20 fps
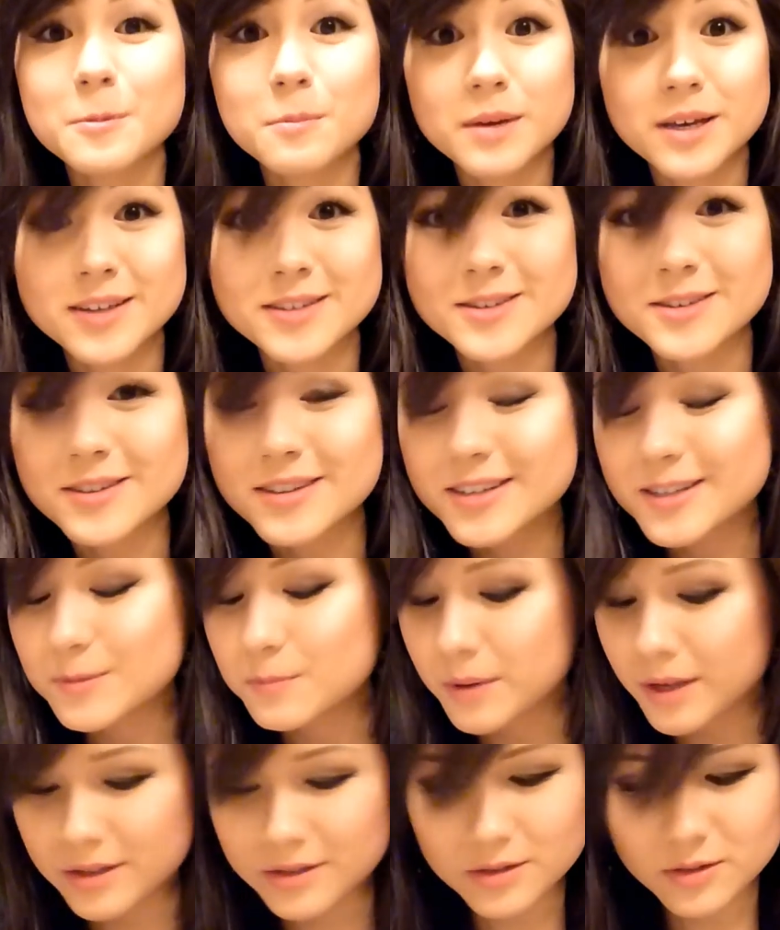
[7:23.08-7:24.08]
the basil because
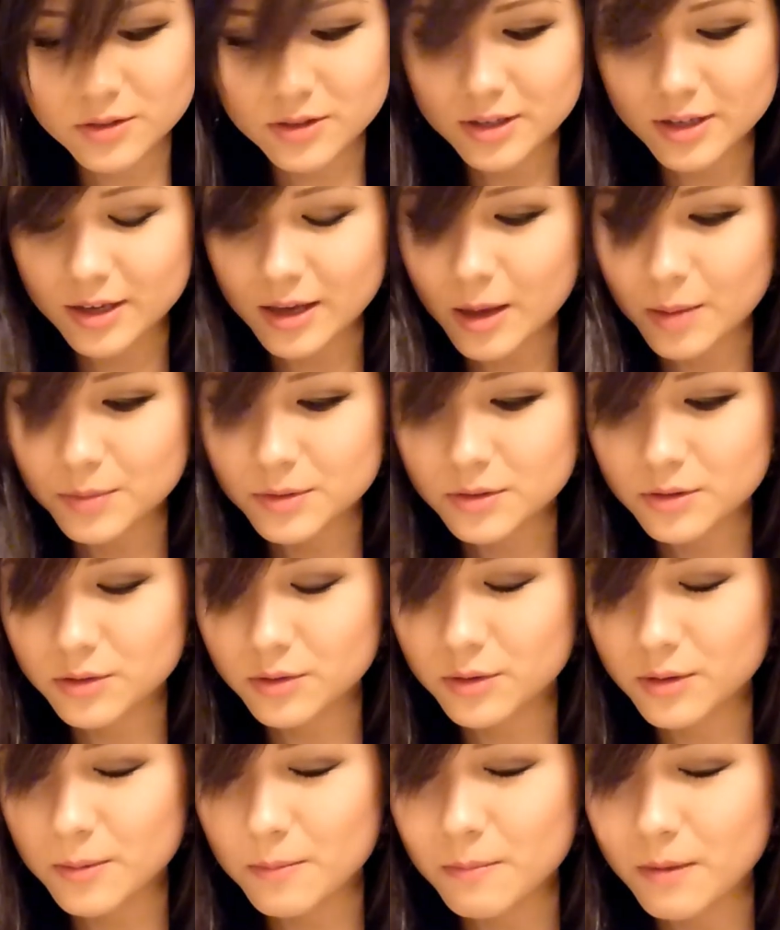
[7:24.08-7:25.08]
basil is like
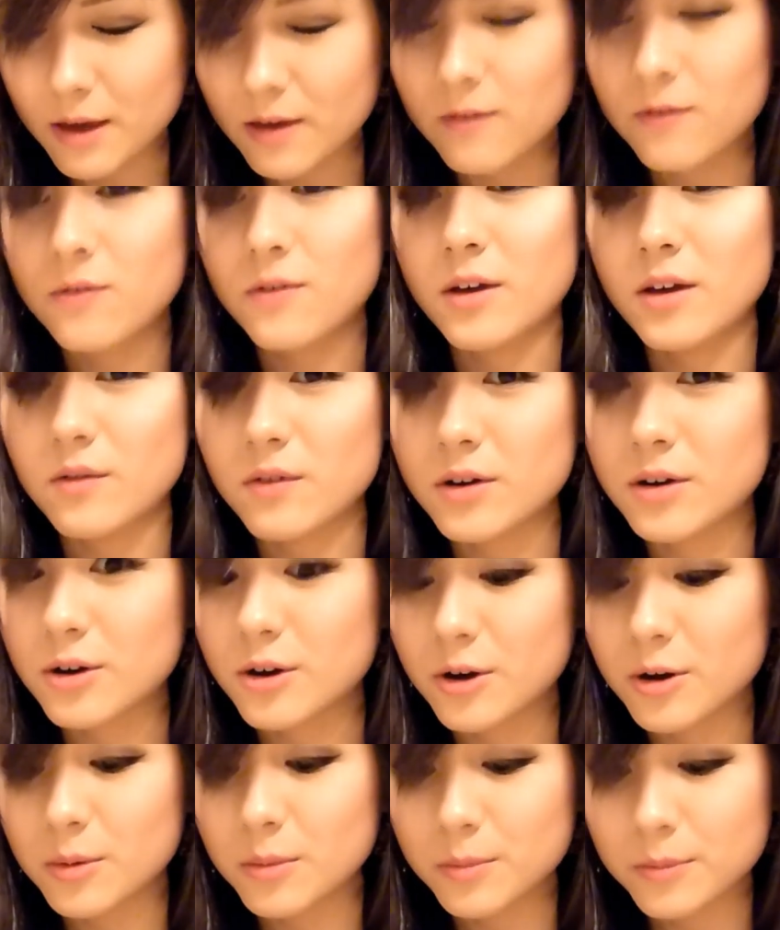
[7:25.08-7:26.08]
absolutely my favorite
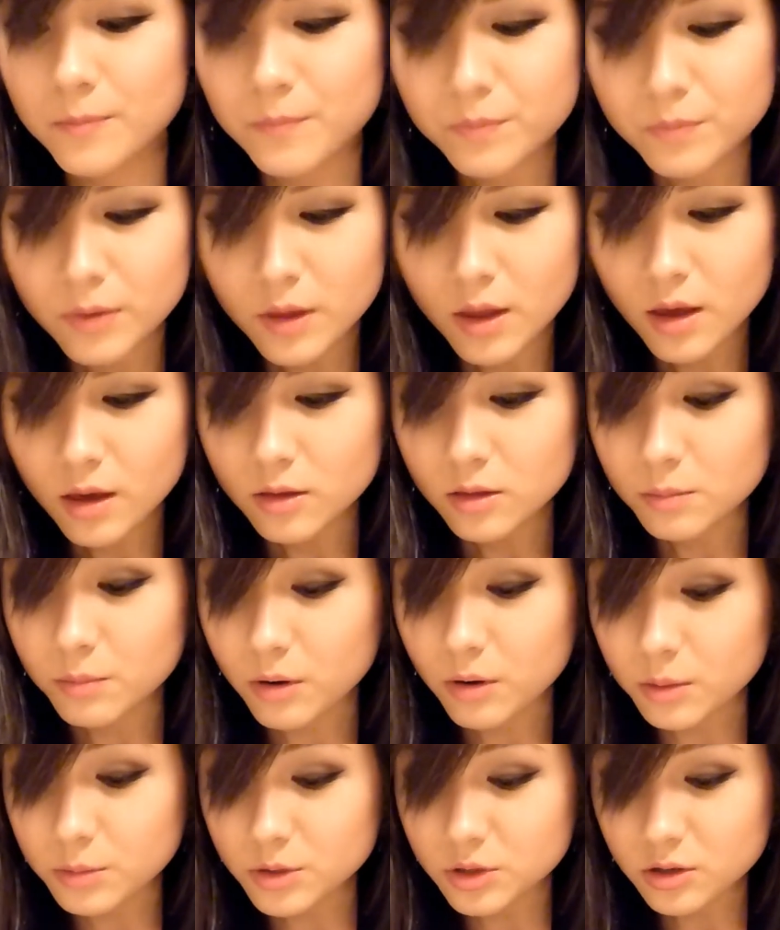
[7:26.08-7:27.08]
herb.
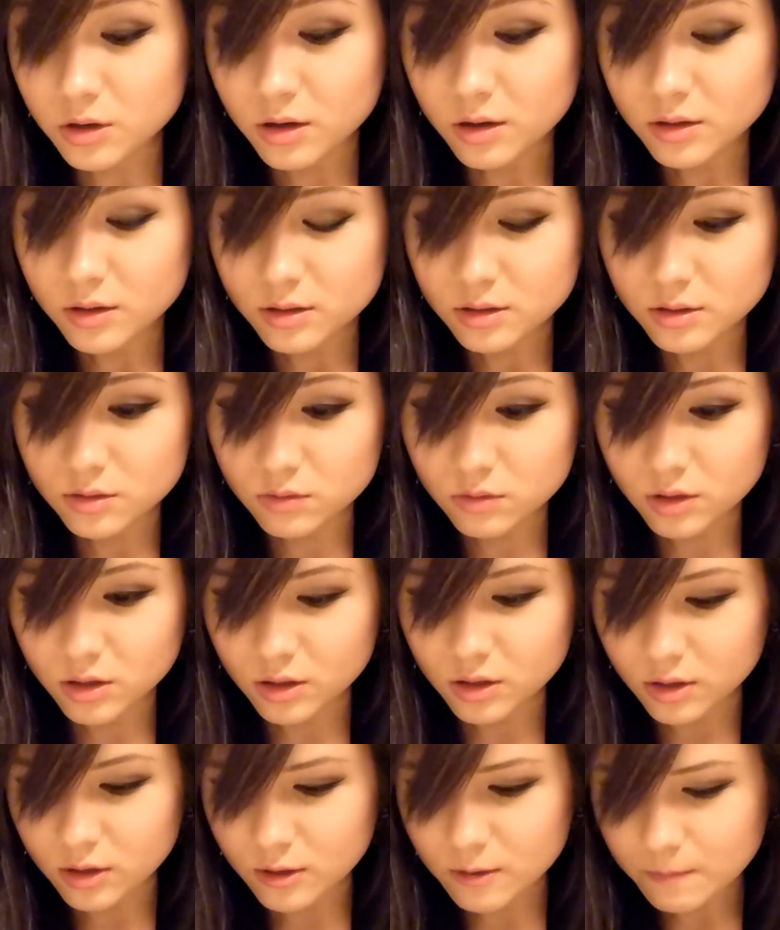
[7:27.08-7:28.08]
Parmesan is really
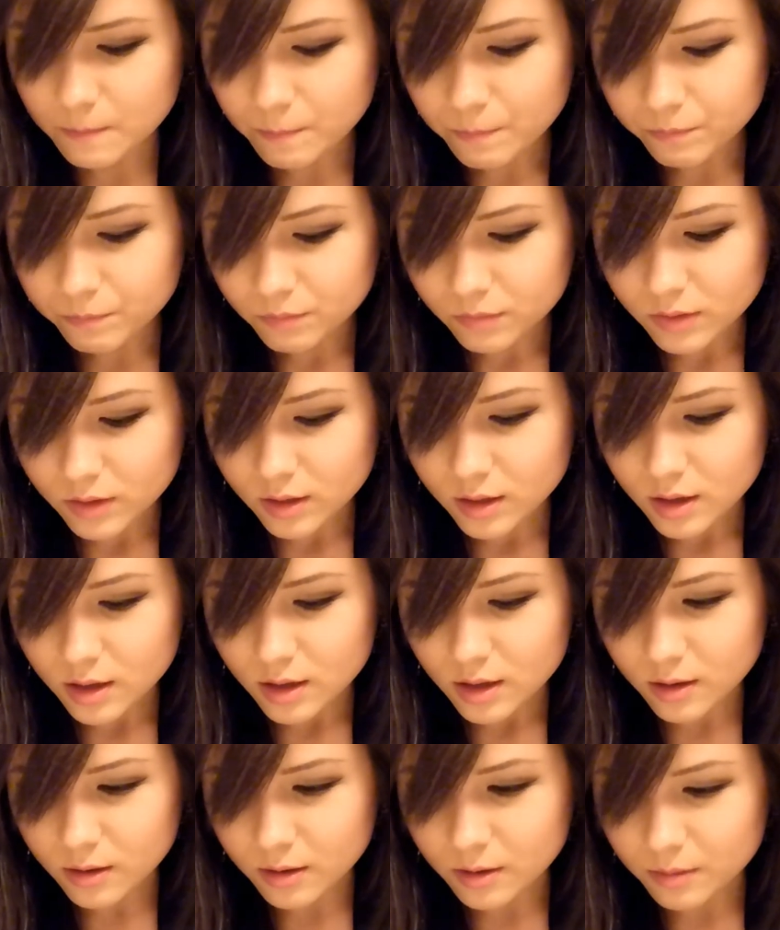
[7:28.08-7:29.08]
good.
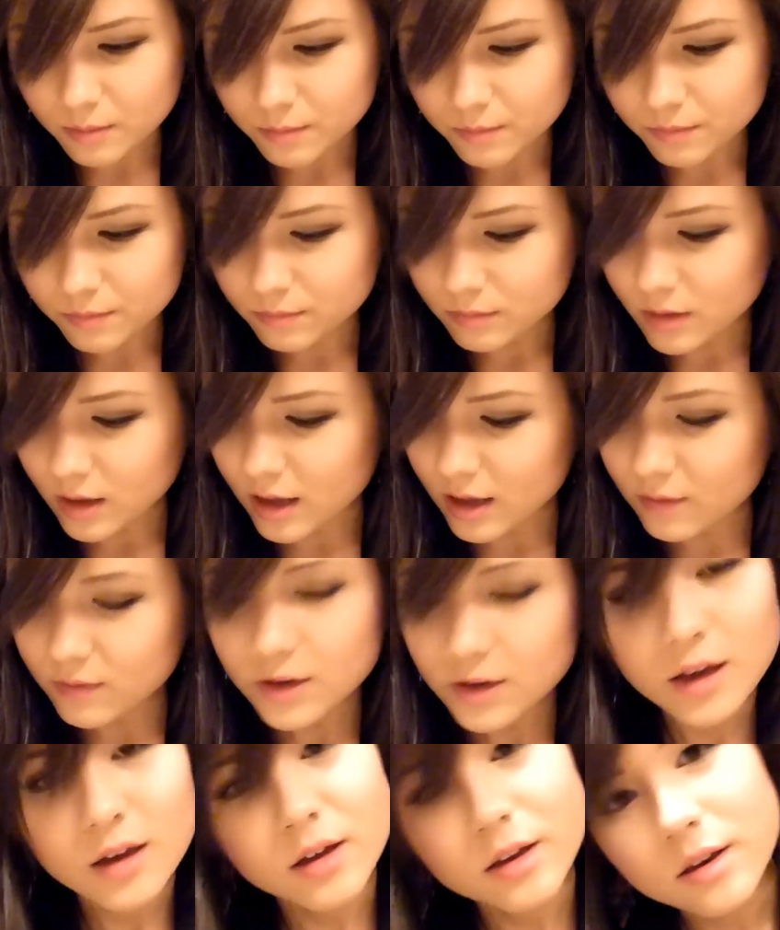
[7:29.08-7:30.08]
Um, I
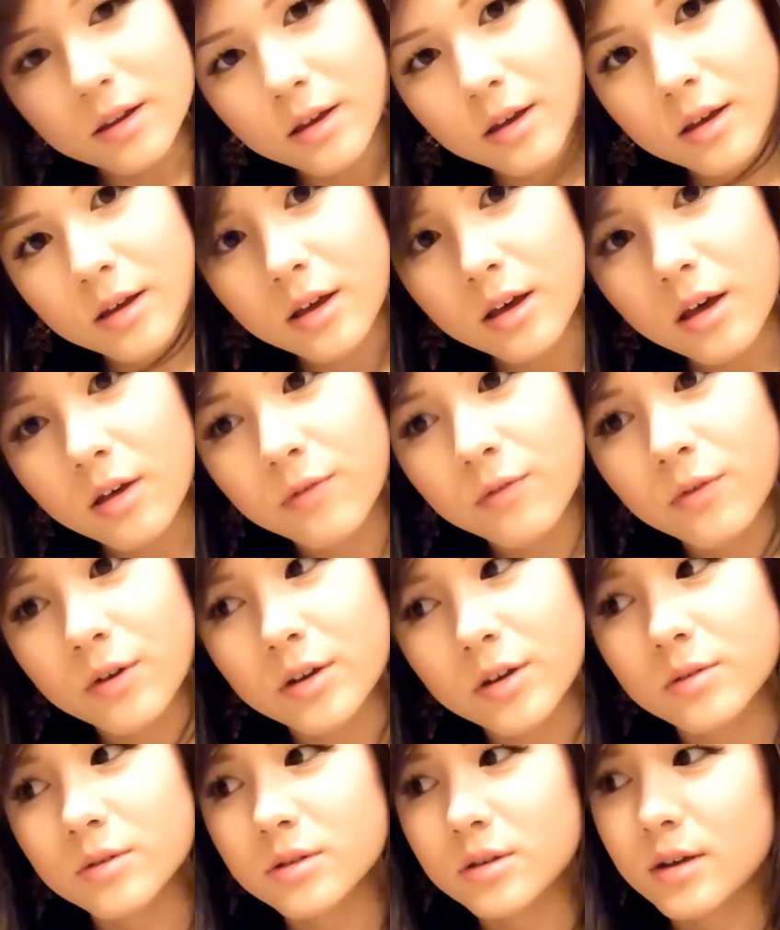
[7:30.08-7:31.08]
haven't had uh,
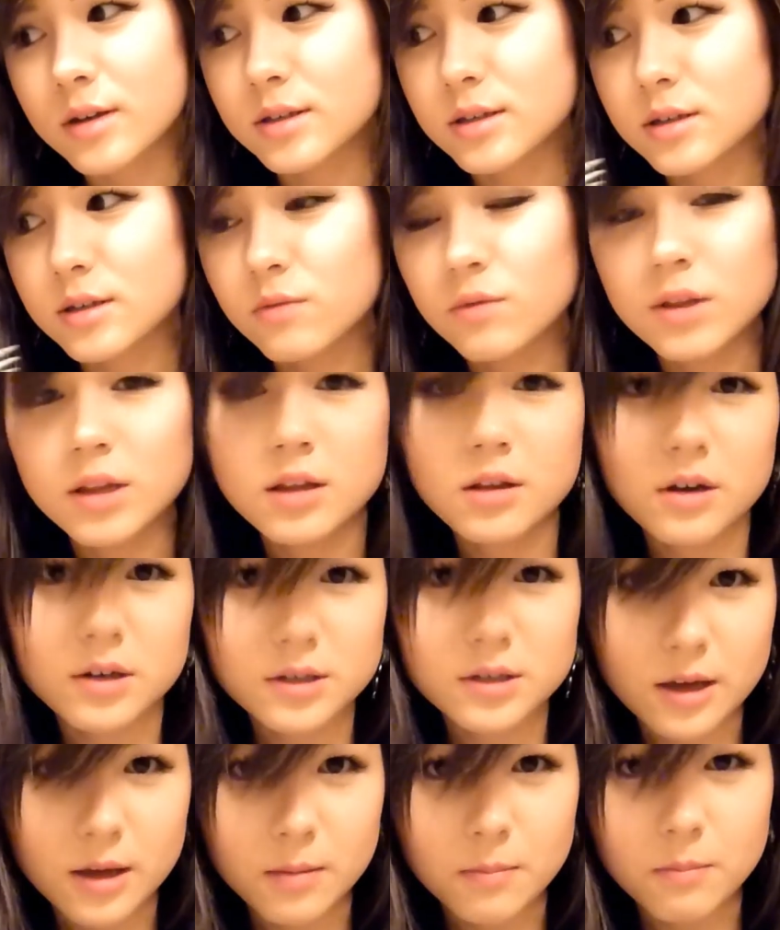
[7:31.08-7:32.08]
Alfredo sauce in a really long
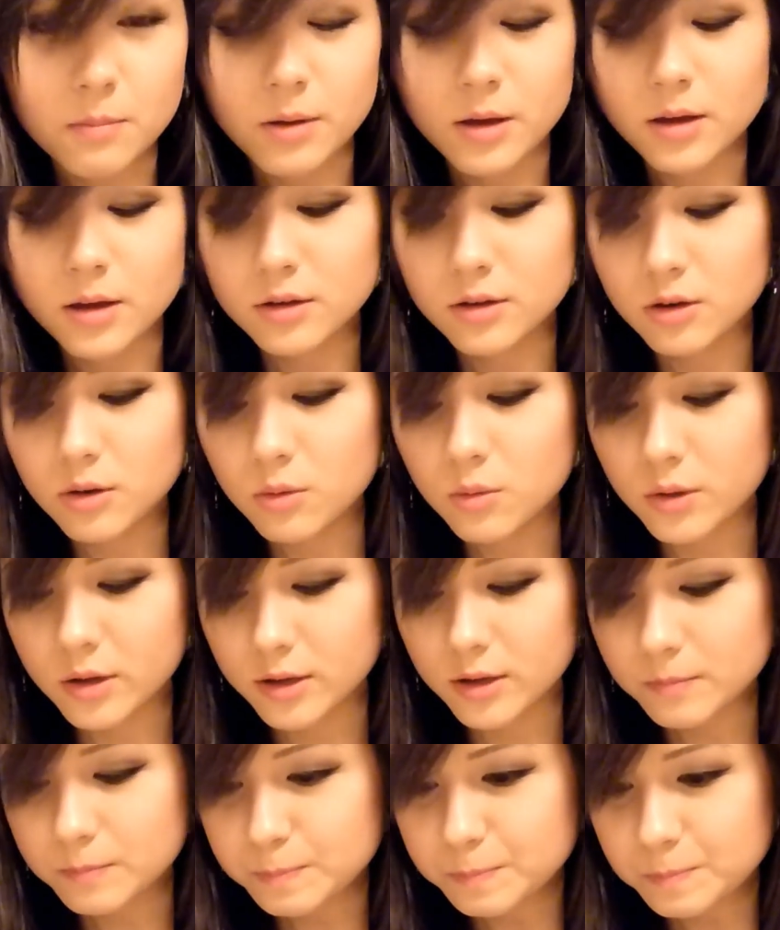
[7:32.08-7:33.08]
time, but you know
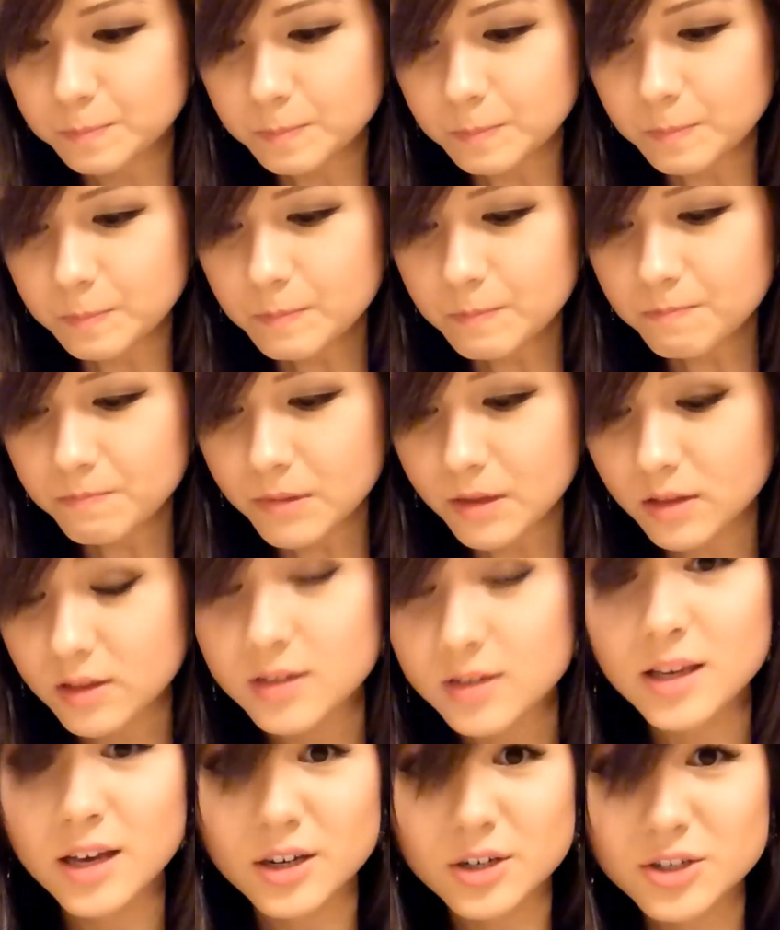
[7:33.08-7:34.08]
what?
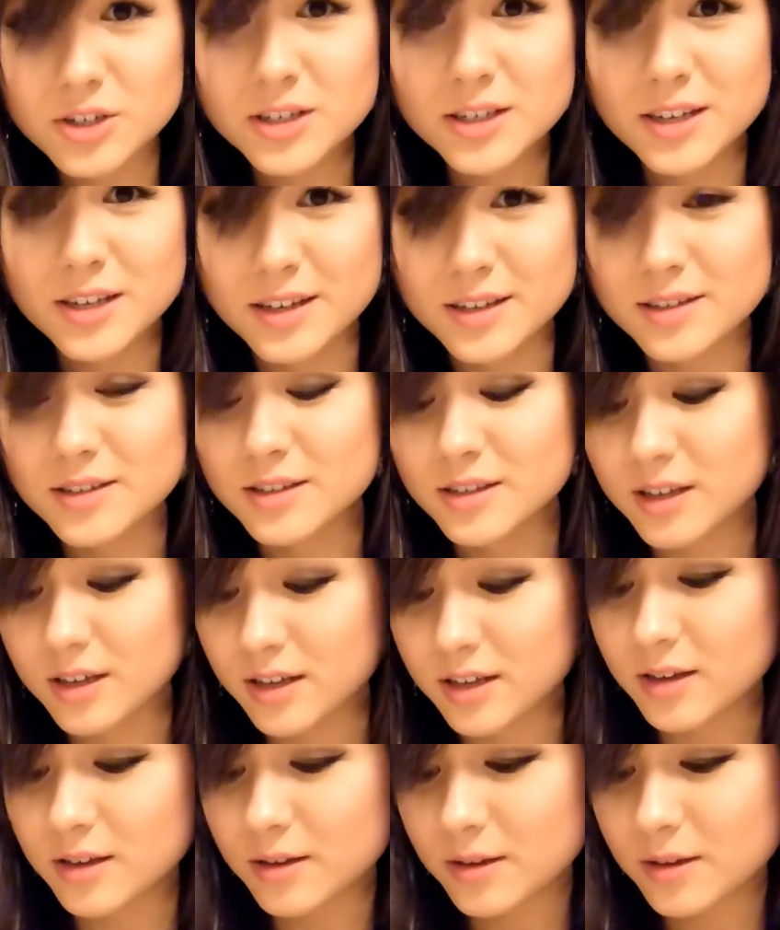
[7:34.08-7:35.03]
this actually tastes like